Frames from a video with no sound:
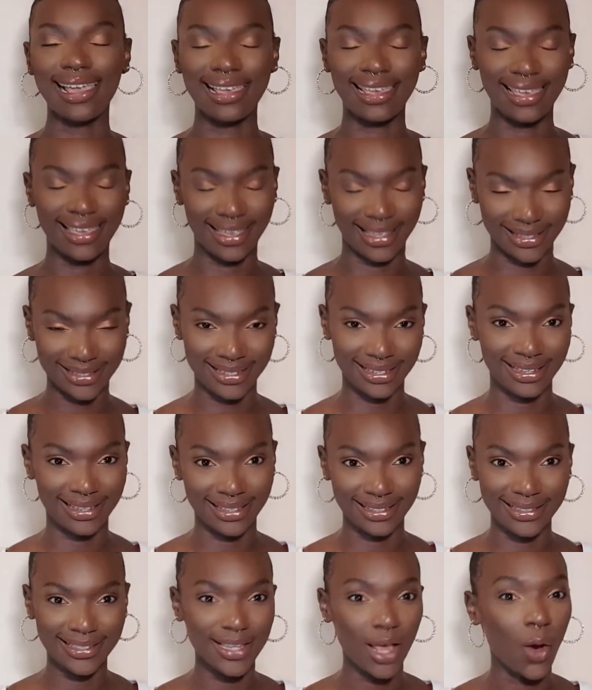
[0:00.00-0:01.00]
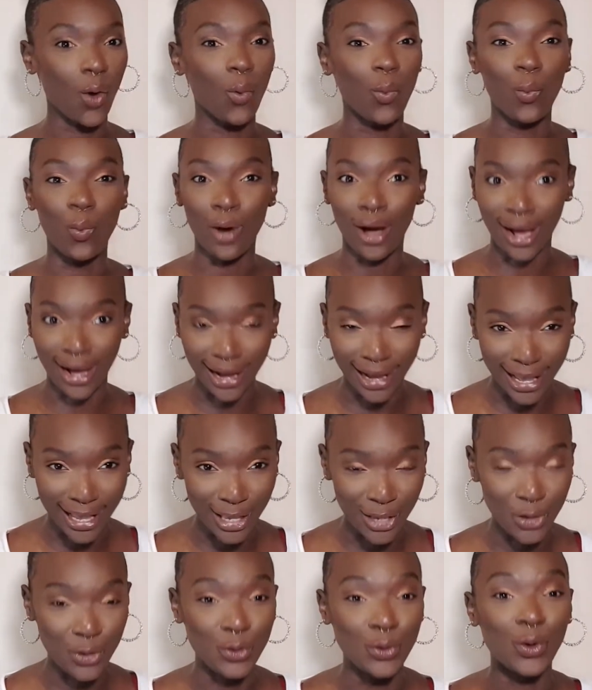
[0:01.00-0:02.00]
get it. Why
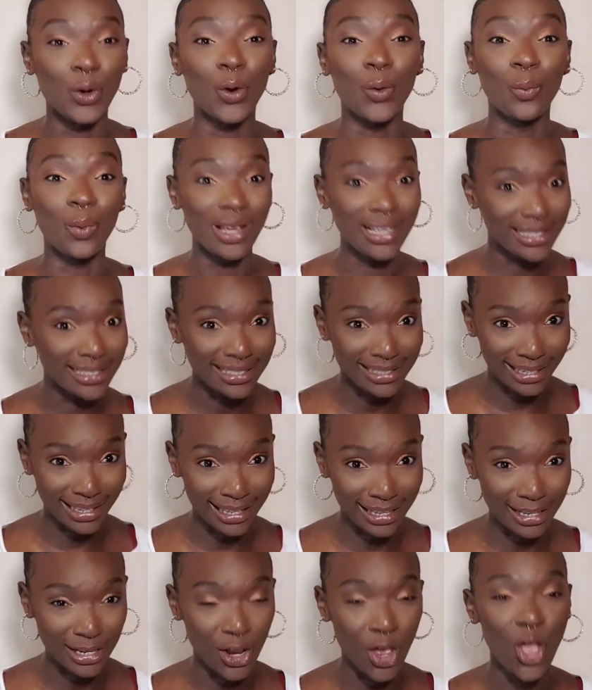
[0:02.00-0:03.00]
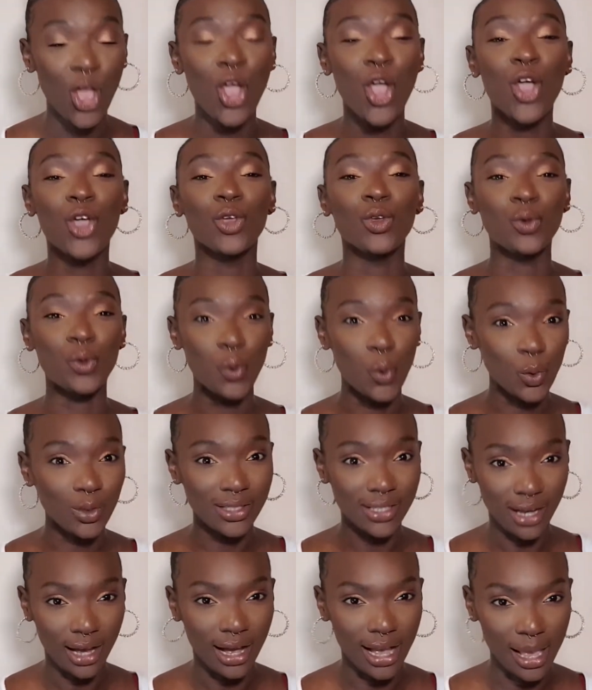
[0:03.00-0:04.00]
you are wasting your
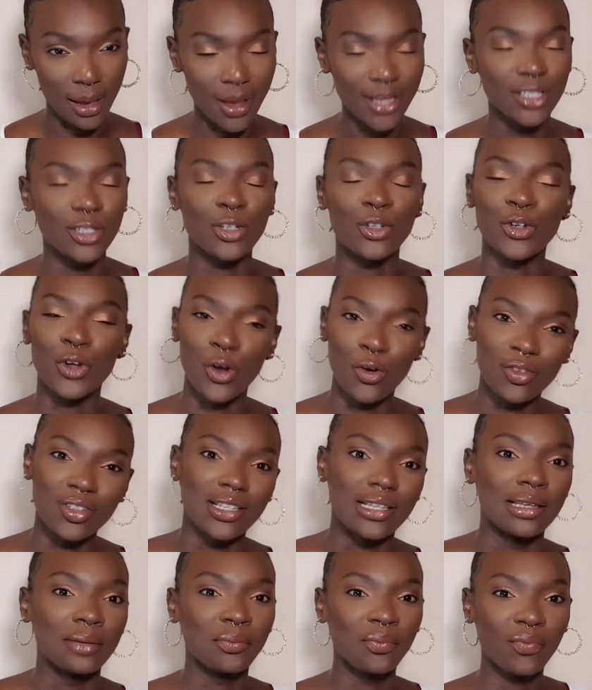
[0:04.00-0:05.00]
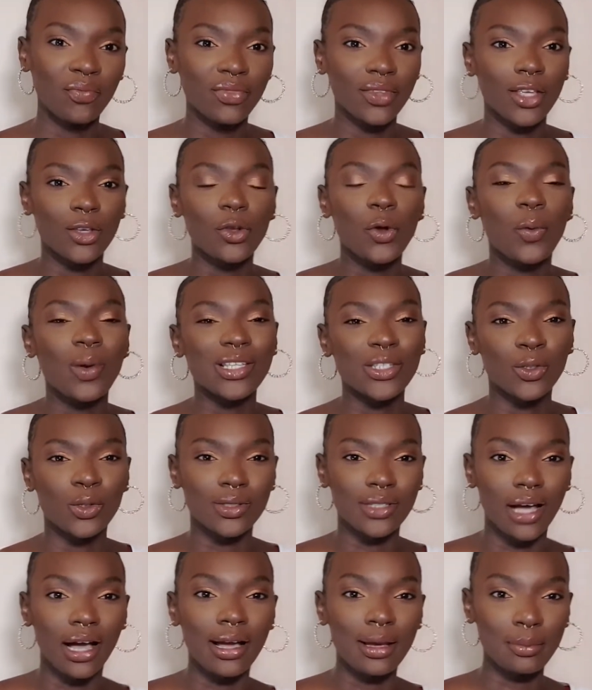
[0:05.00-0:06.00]
time. Actually, no, obviously you're not wasting your
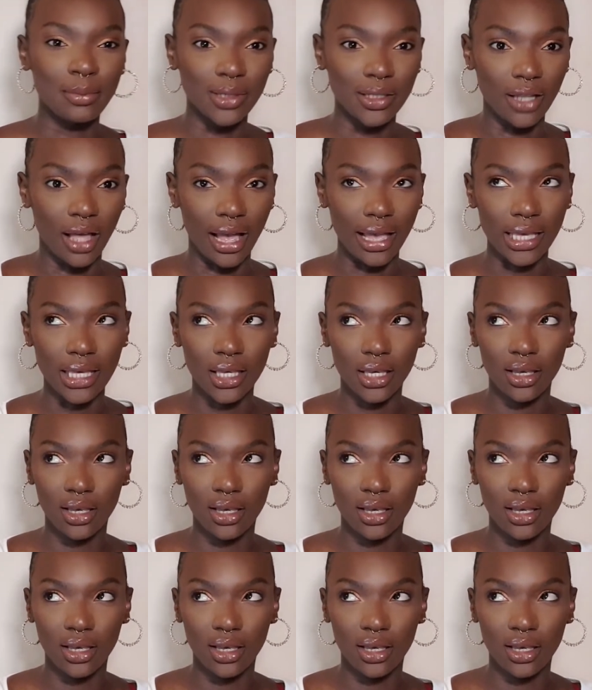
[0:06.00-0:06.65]
time, but like,